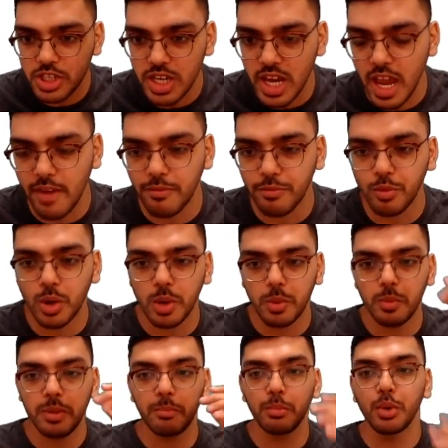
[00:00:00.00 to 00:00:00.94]
effort we
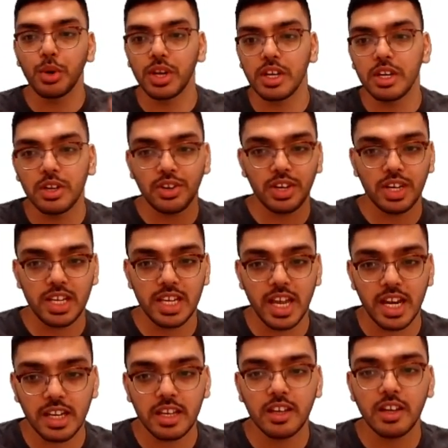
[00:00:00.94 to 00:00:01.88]
put into
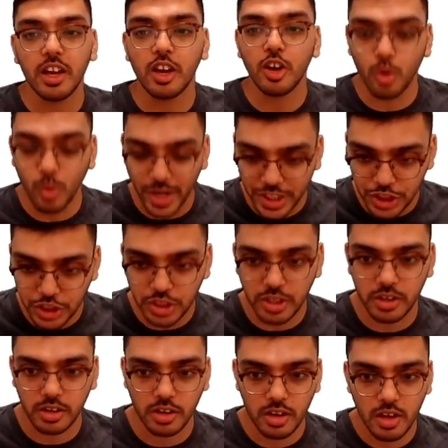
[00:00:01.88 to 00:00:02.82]
creating a
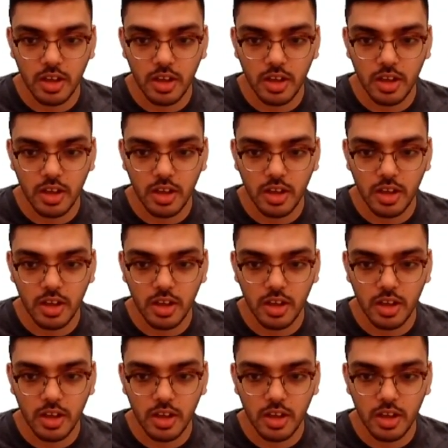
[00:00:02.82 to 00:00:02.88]
question